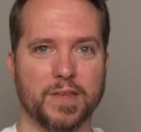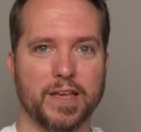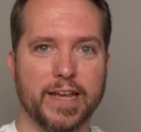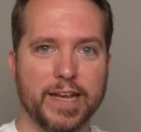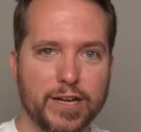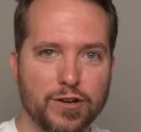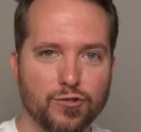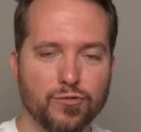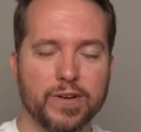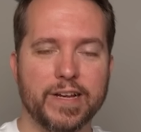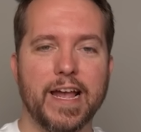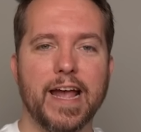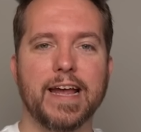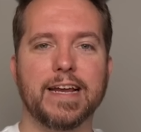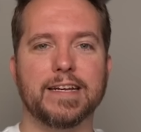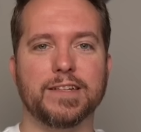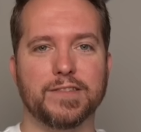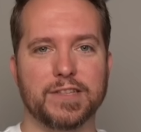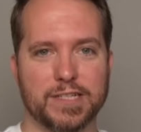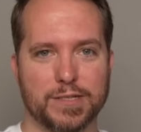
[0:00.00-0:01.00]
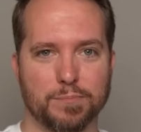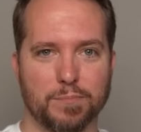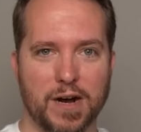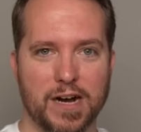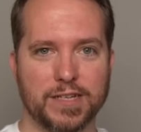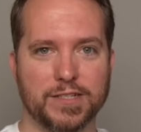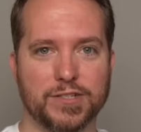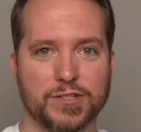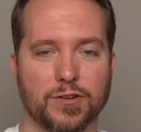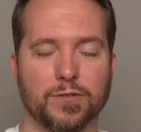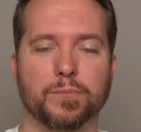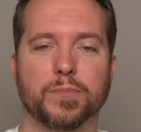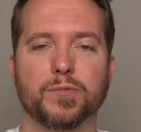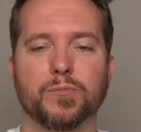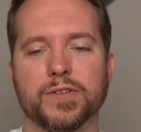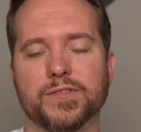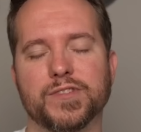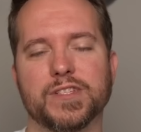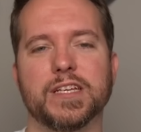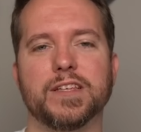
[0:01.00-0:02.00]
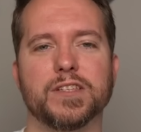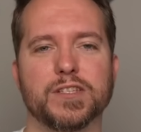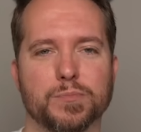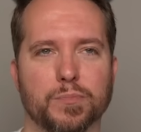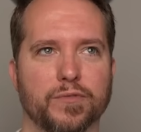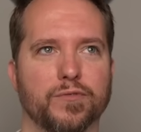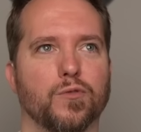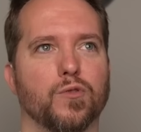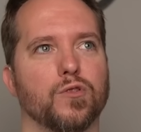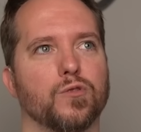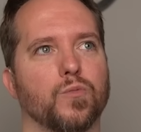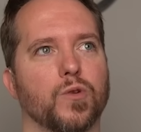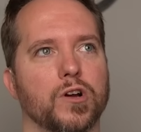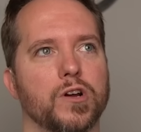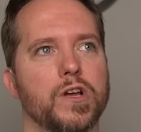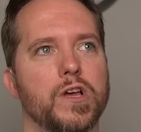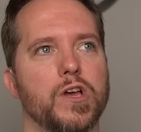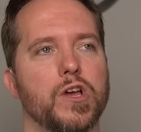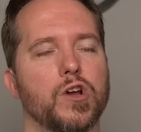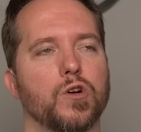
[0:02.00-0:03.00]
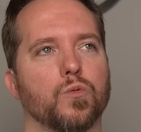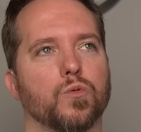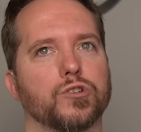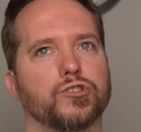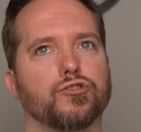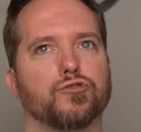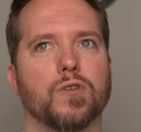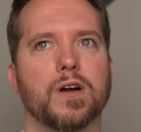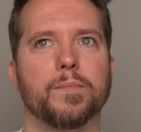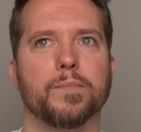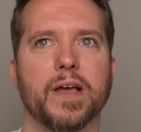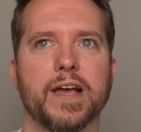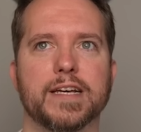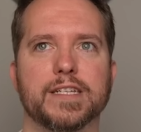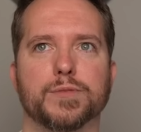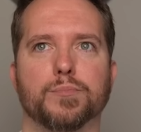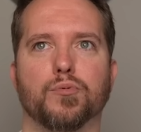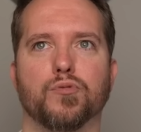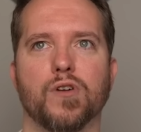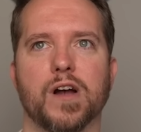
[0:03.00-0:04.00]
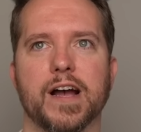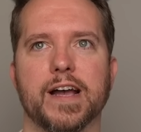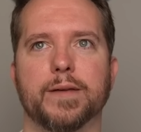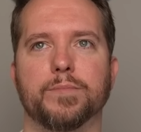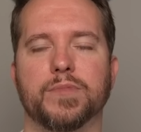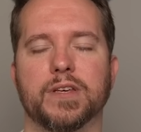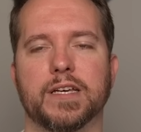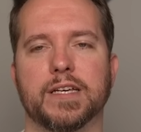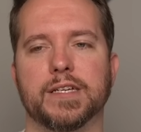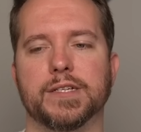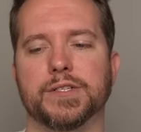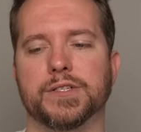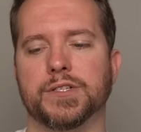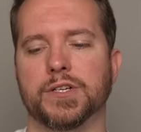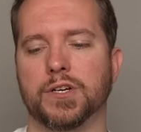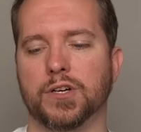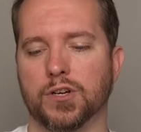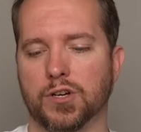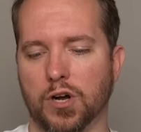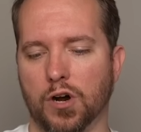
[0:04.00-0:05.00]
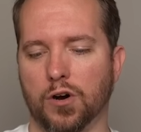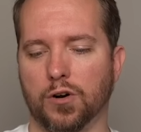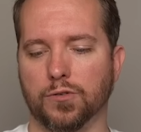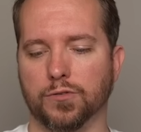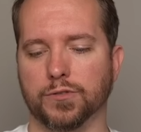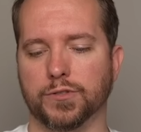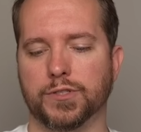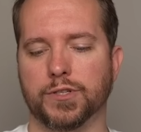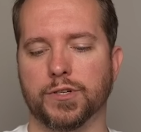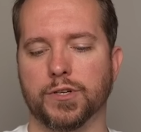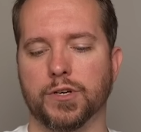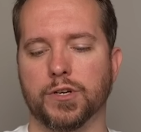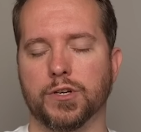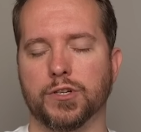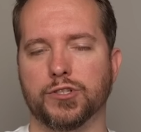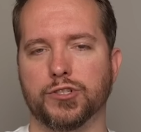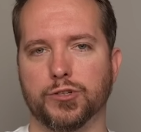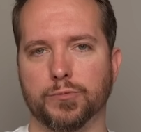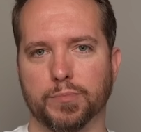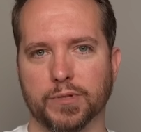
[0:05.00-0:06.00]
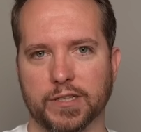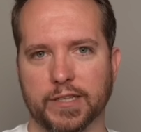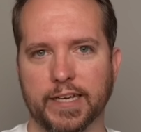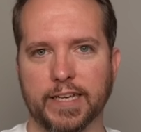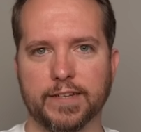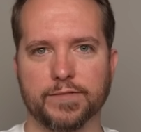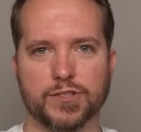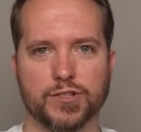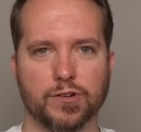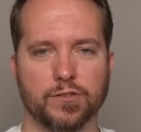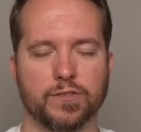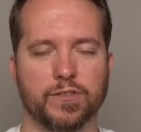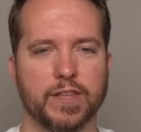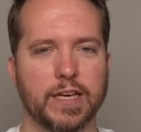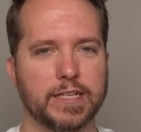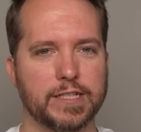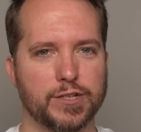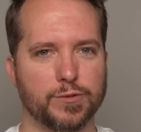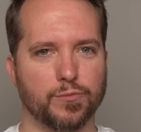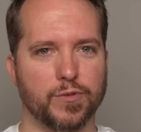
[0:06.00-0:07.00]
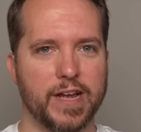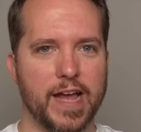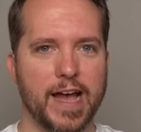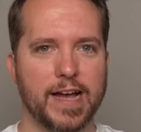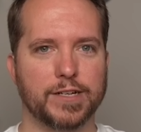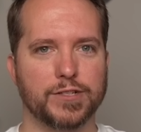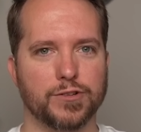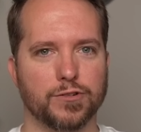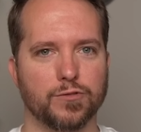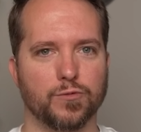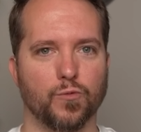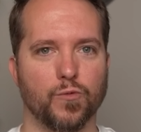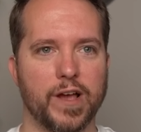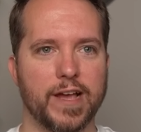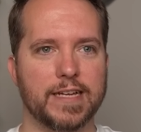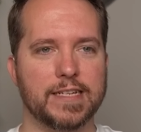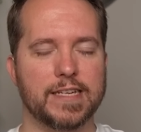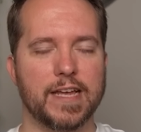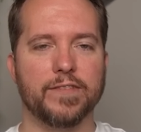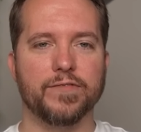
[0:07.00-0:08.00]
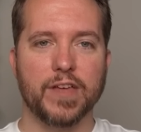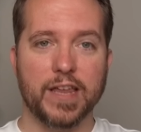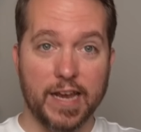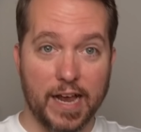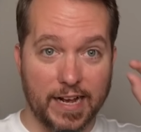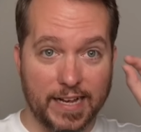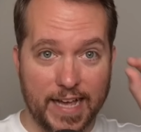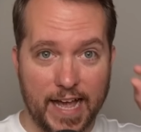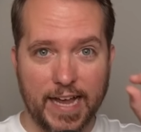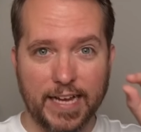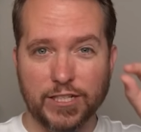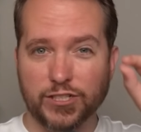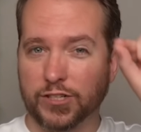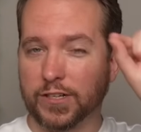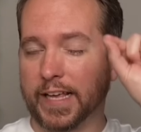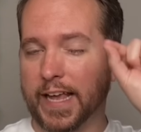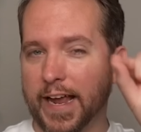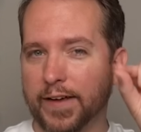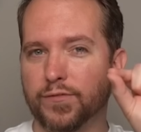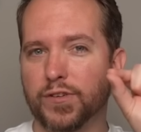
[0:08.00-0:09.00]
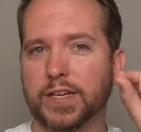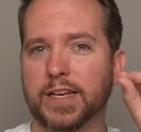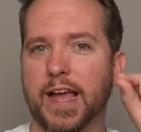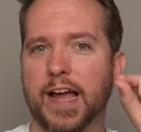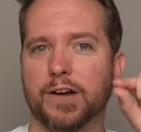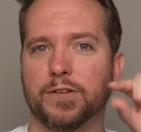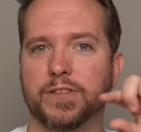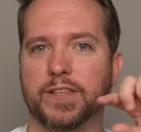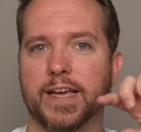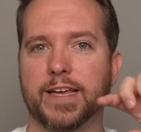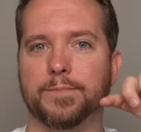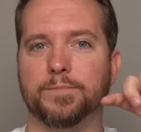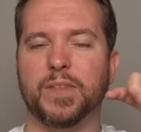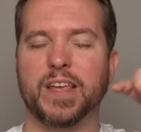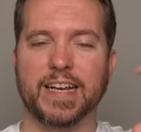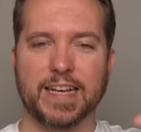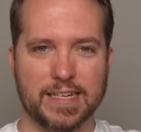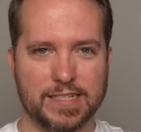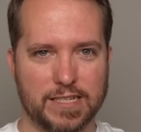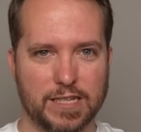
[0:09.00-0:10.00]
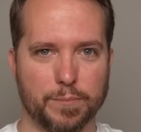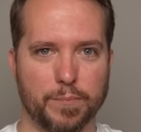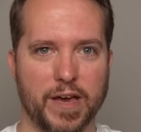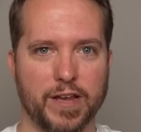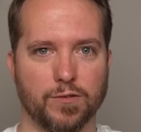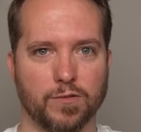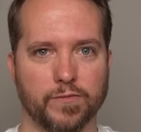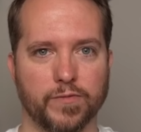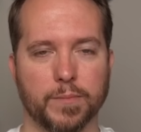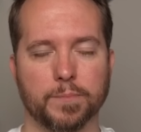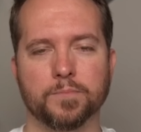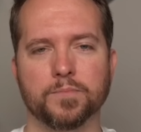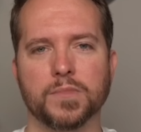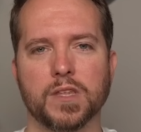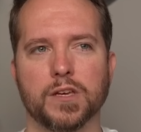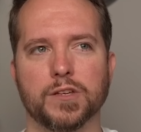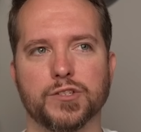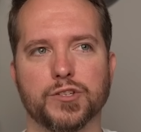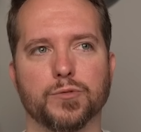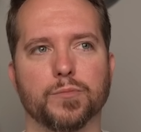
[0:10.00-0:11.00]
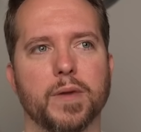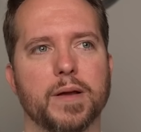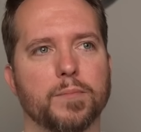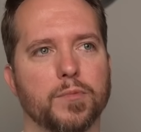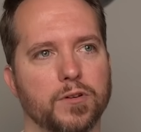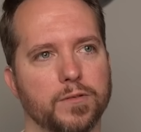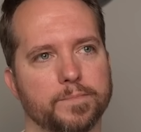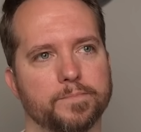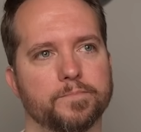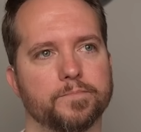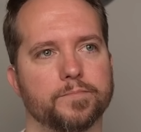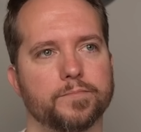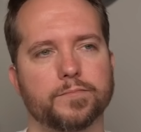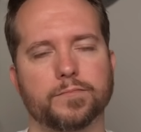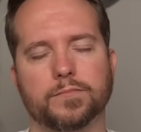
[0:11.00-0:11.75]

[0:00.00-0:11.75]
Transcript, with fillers: He created this monster, but we've seen this before, where where Trump has primed his cult to believe certain things and react certain ways, and then occasionally, every now and then, it gets the better of him. Do you remember